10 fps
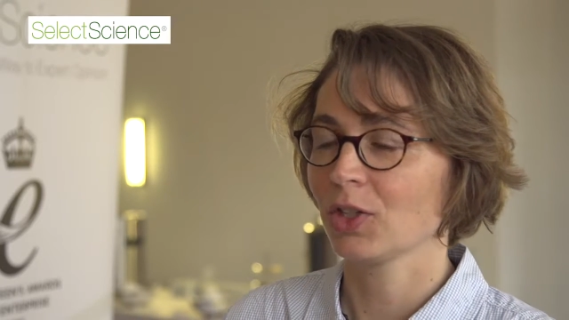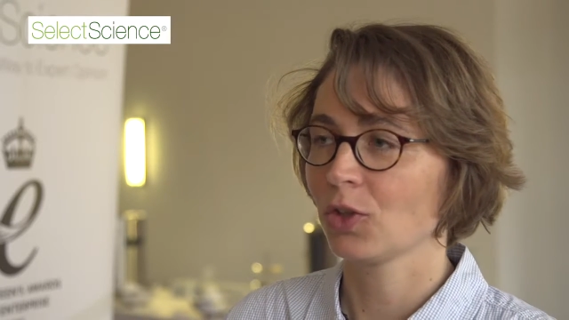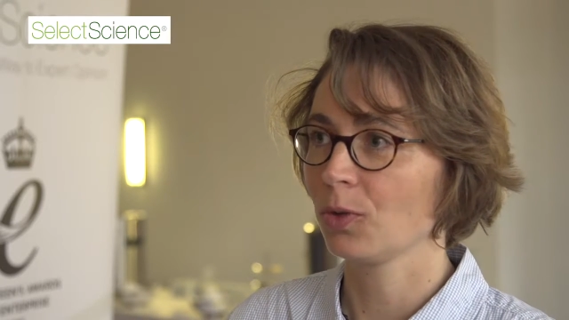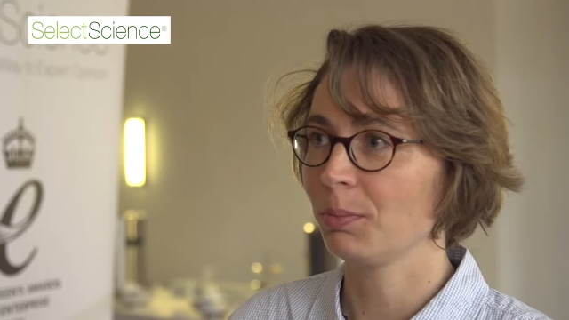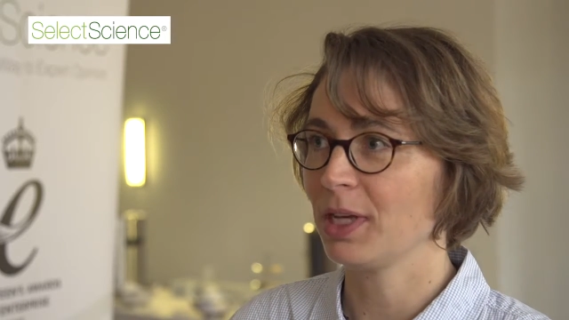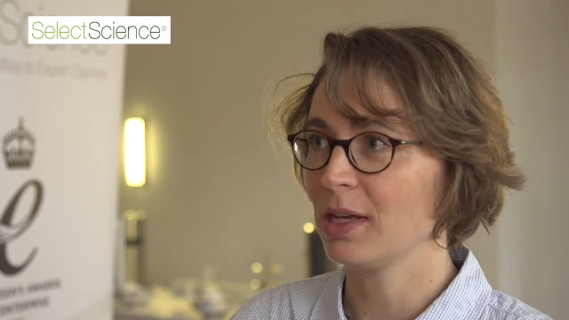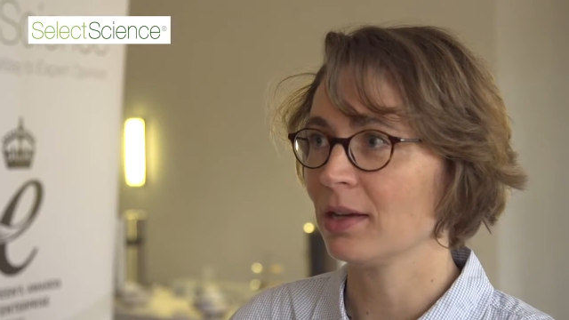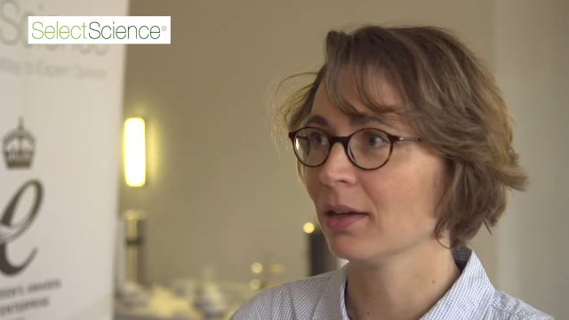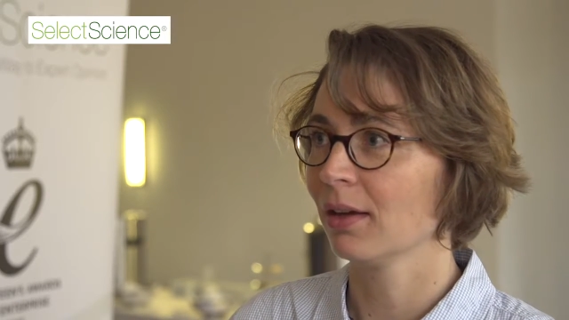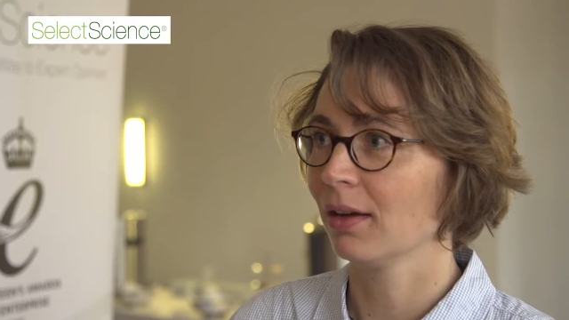should
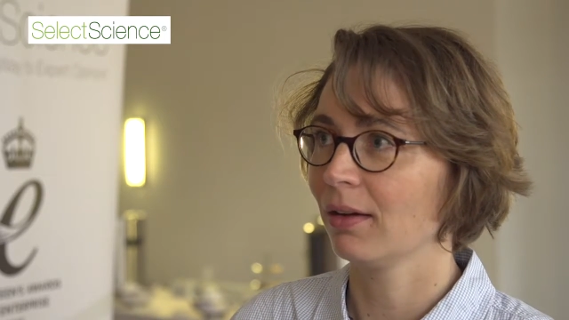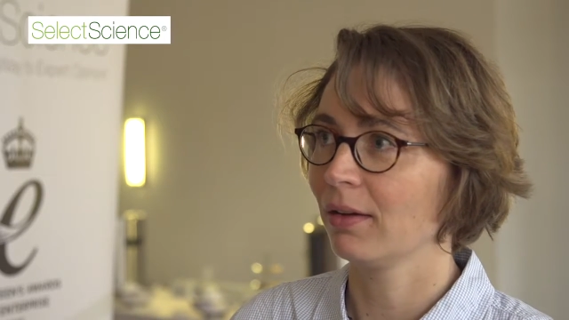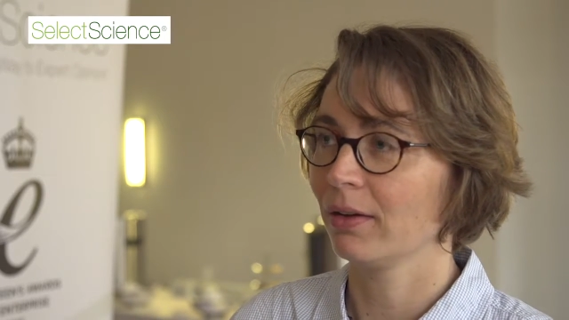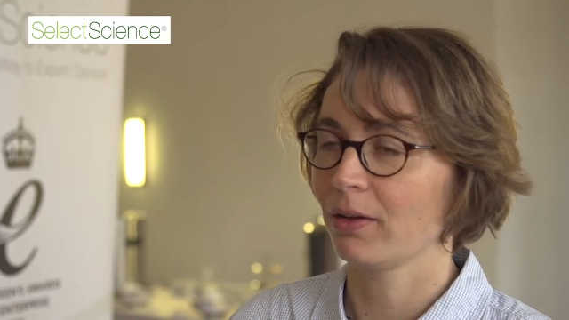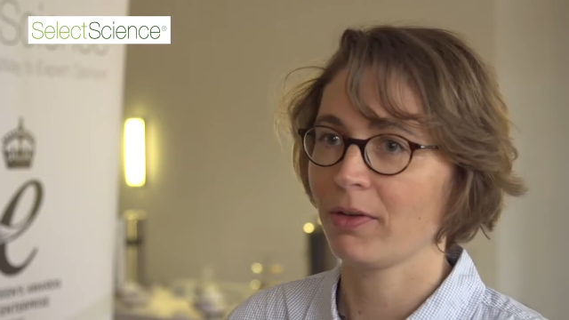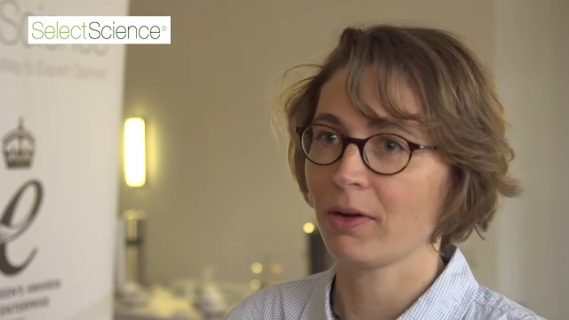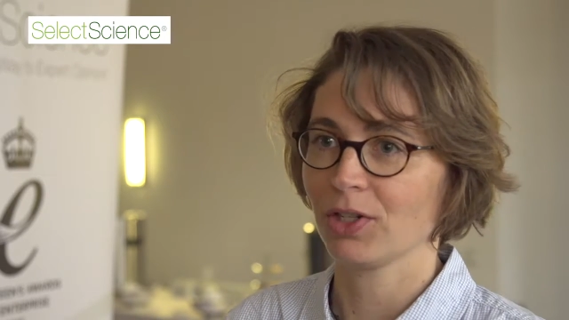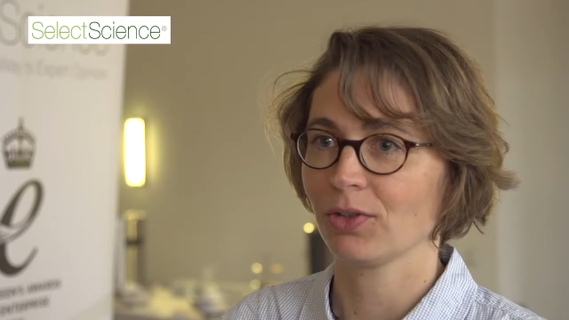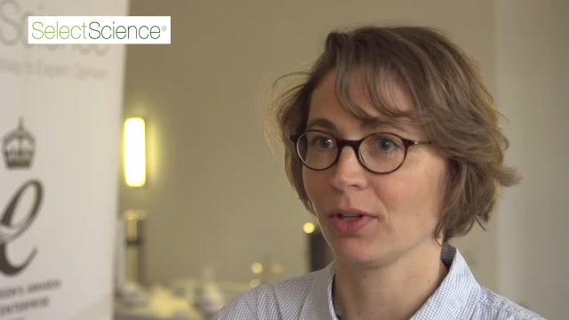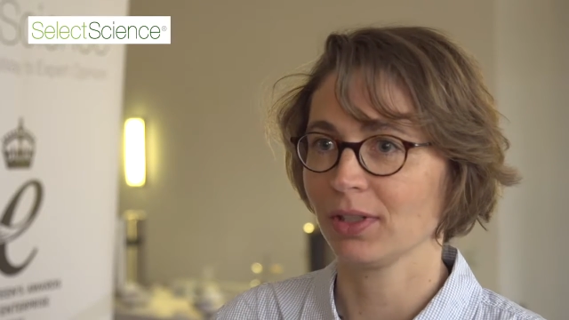be a very
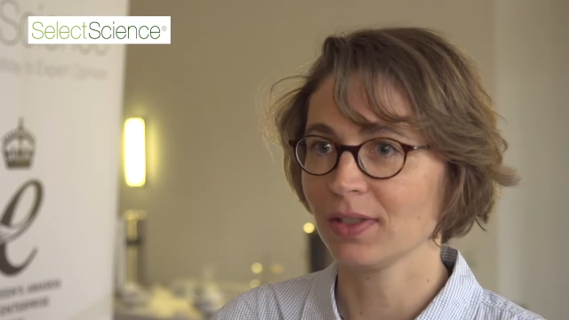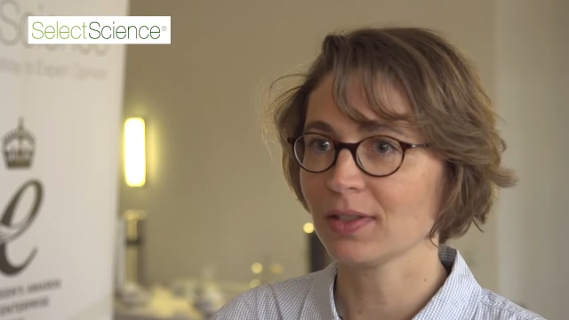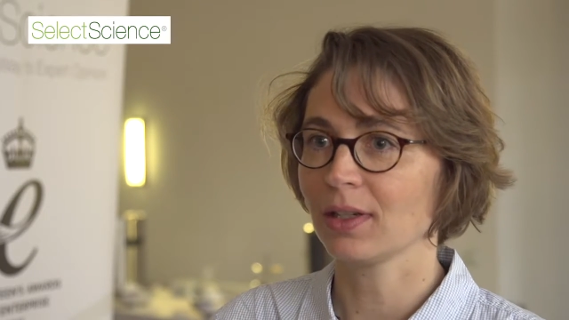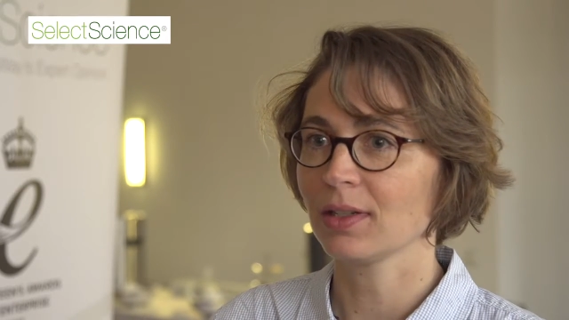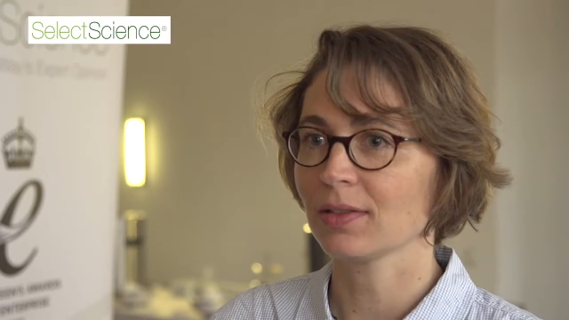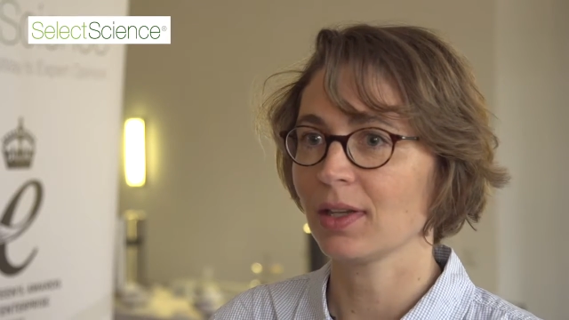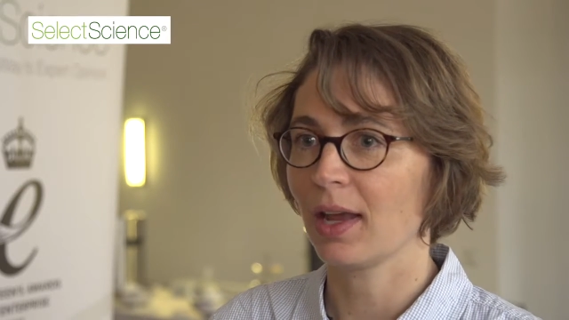short distance,